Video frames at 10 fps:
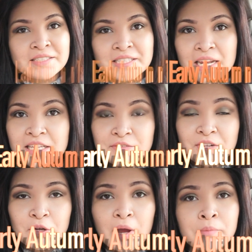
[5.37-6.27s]
today's
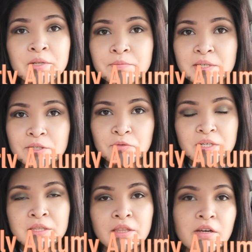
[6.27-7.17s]
video, I'm going to be
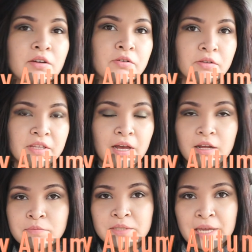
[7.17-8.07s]
doing the early
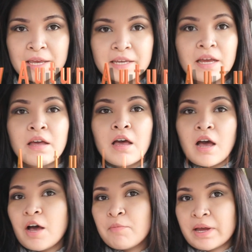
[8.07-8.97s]
autumn tag.
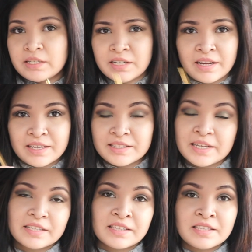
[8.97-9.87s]
Um, I did not get
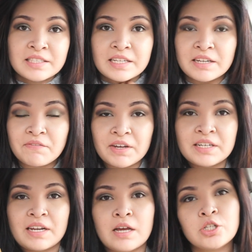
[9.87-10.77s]
tagged in this. I did find
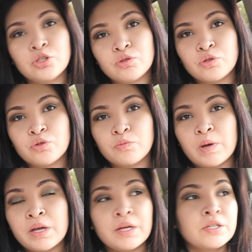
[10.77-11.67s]
it on YouTube.
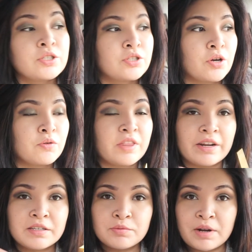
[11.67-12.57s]
So that
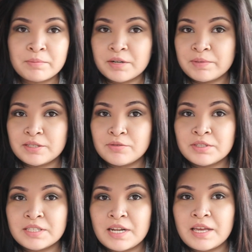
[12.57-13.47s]
is what I'm going to be doing
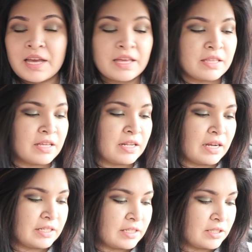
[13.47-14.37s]
today. And then
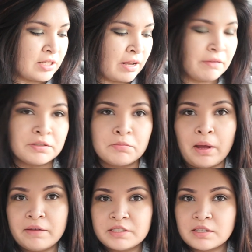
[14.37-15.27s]
I just have some
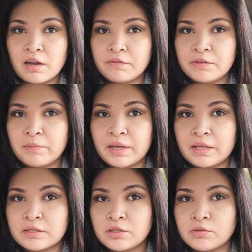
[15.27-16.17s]
iced coffee in my
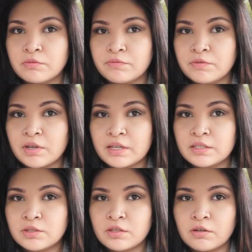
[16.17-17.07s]
hand. So if you
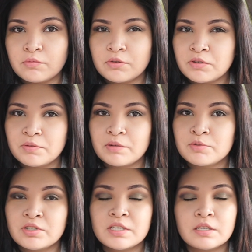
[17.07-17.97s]
guys are wondering what I'm
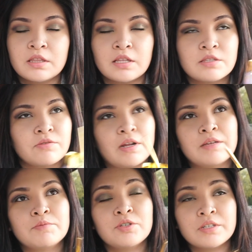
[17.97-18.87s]
drinking, that's what I
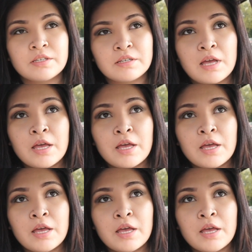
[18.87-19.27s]
am drinking